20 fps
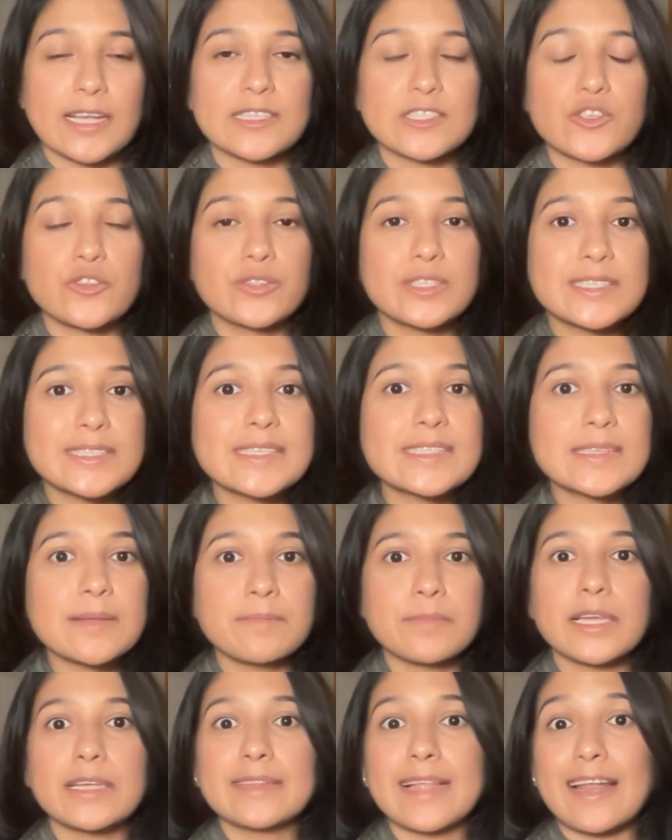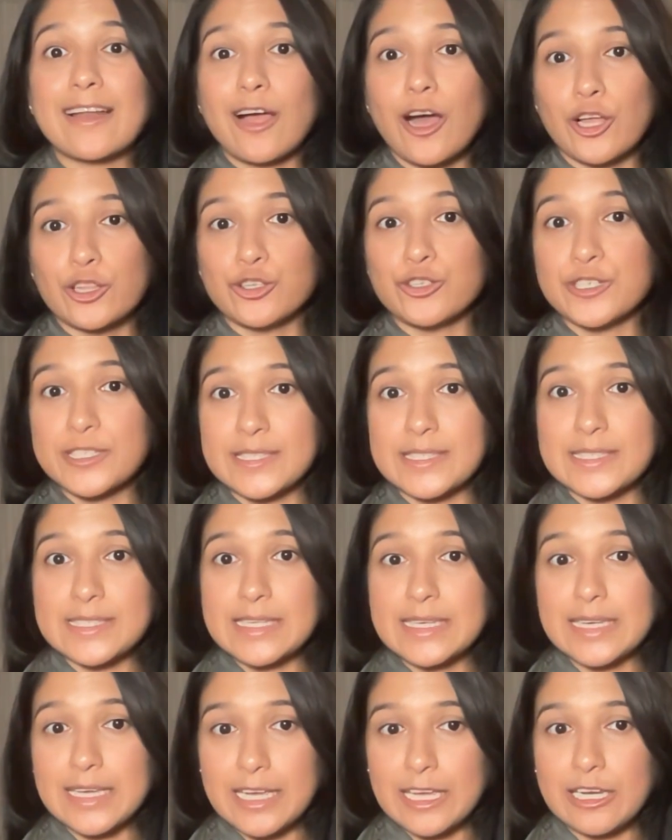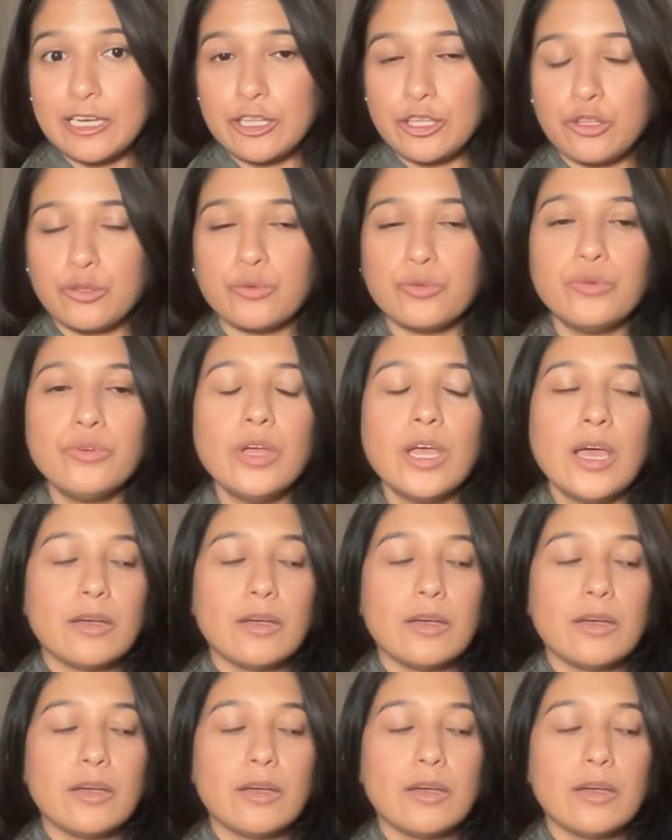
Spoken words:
So this is something that others see in you.